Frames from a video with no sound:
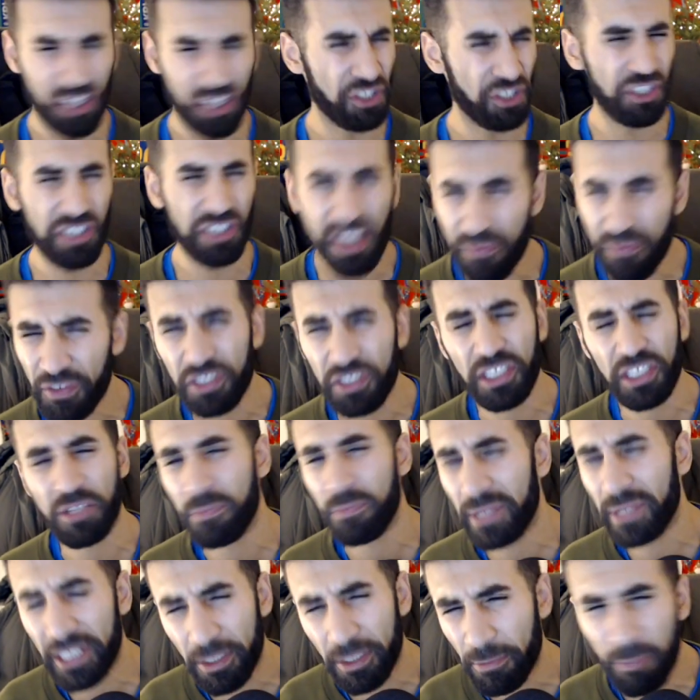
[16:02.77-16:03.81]
£70
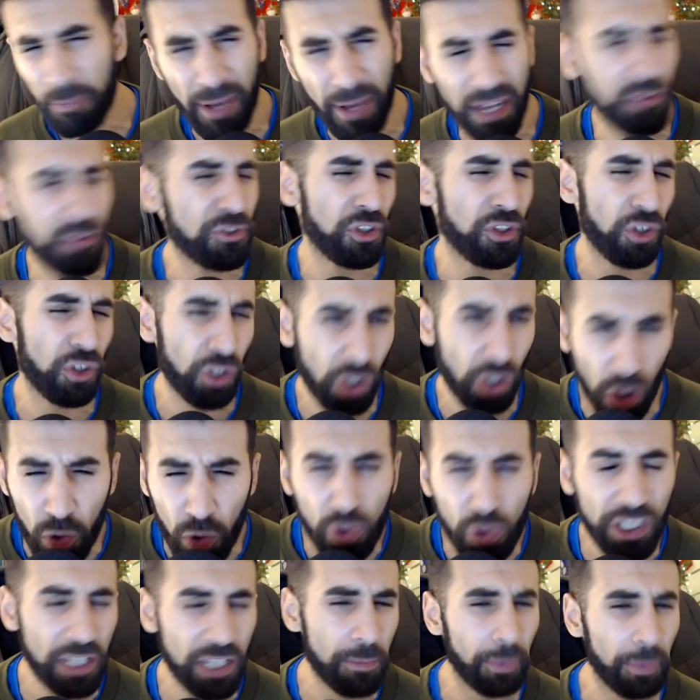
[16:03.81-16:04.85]
million on a
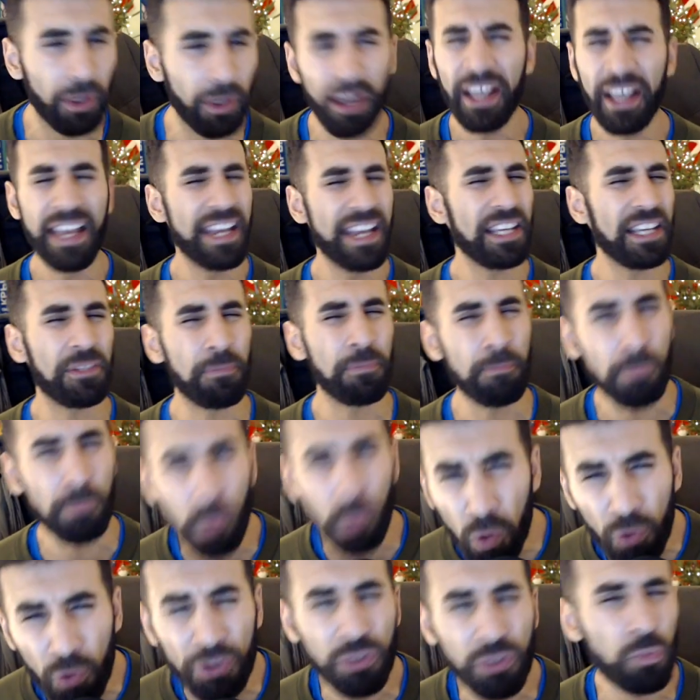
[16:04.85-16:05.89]
goalkeeper is
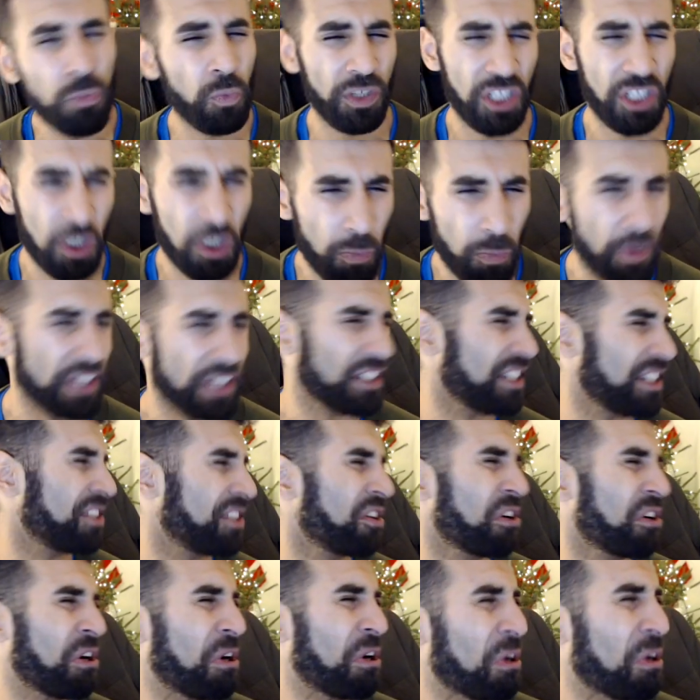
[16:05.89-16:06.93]
more than we spent in
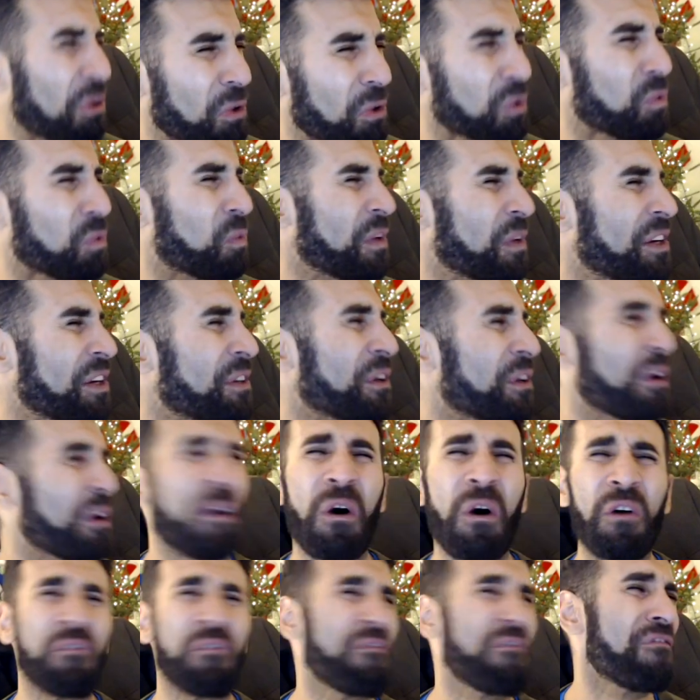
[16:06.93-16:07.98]
our whole window
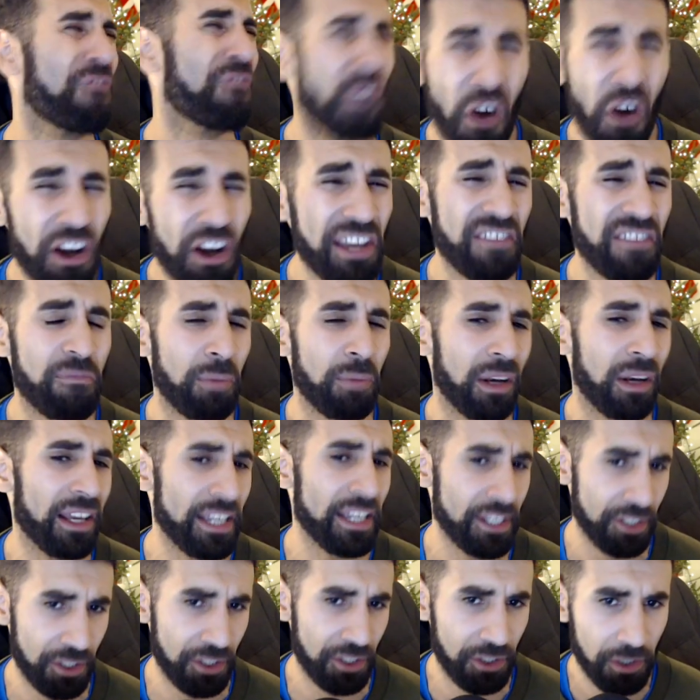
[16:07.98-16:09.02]
on five
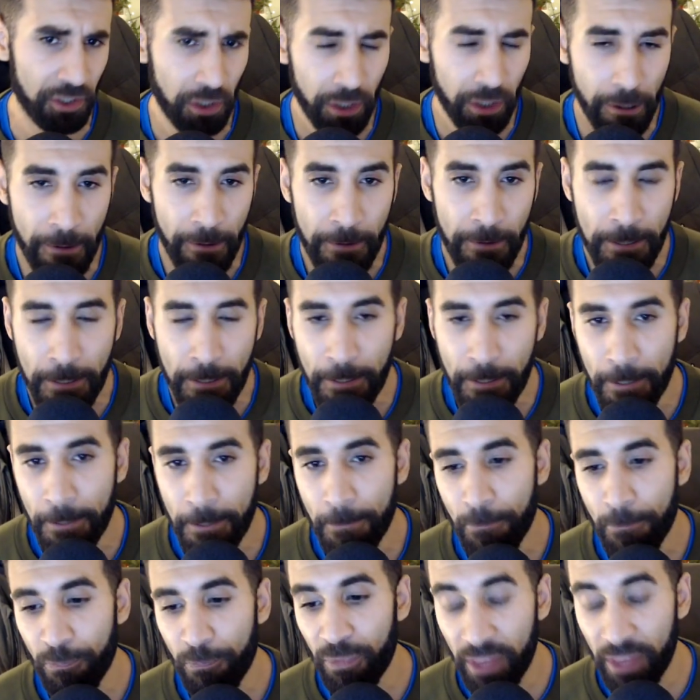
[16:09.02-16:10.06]
players.
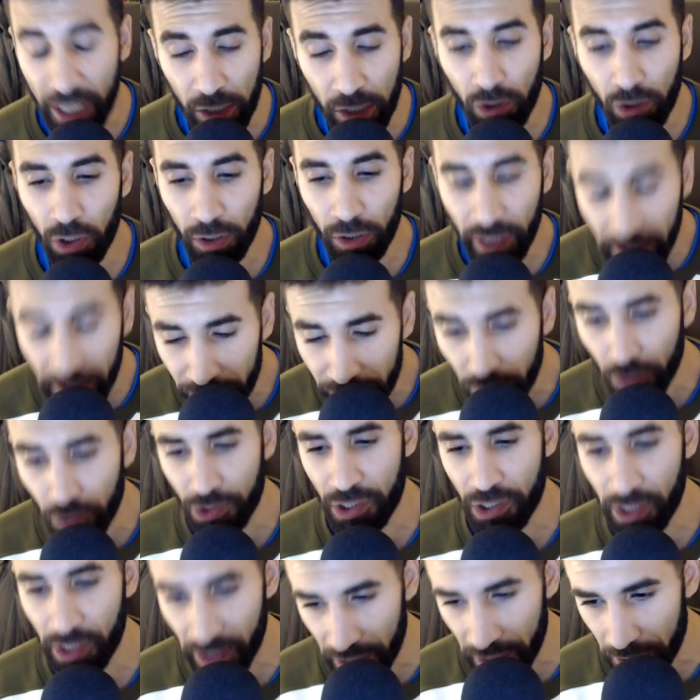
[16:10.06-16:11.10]
There are levels
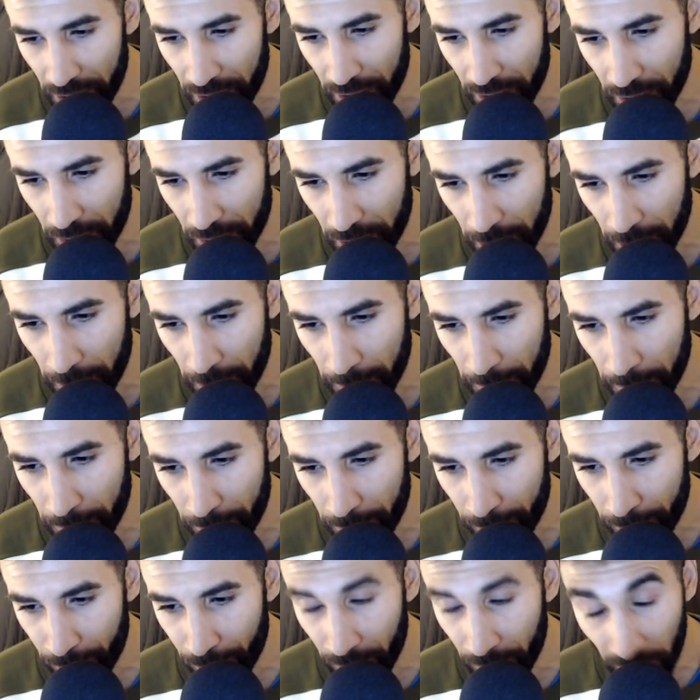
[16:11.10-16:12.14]
to this.
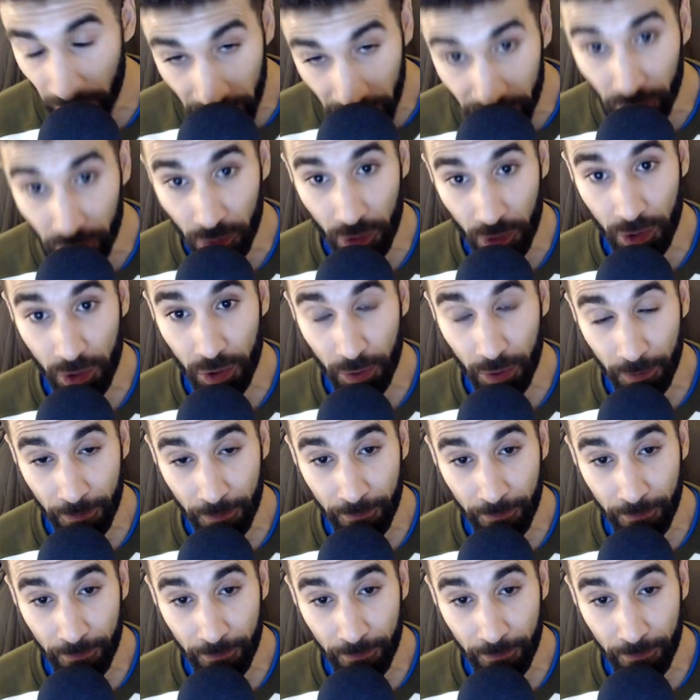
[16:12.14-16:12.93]
Levels